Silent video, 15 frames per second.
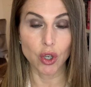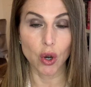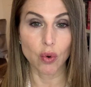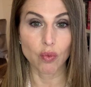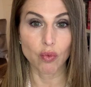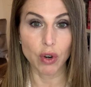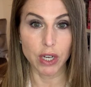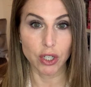
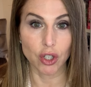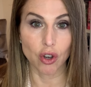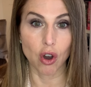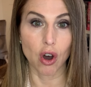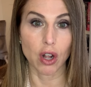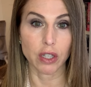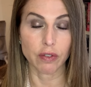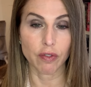don't risk
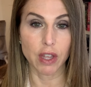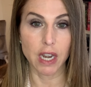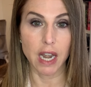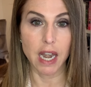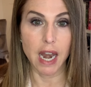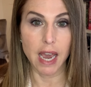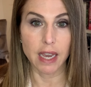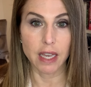all of the
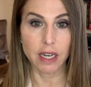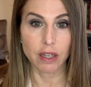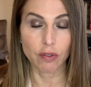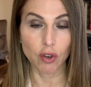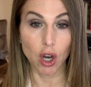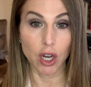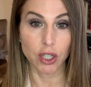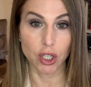
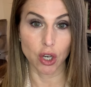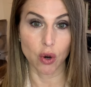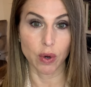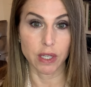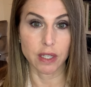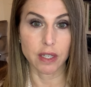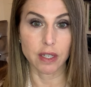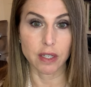negative
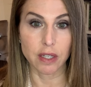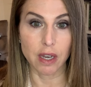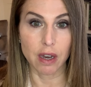consequences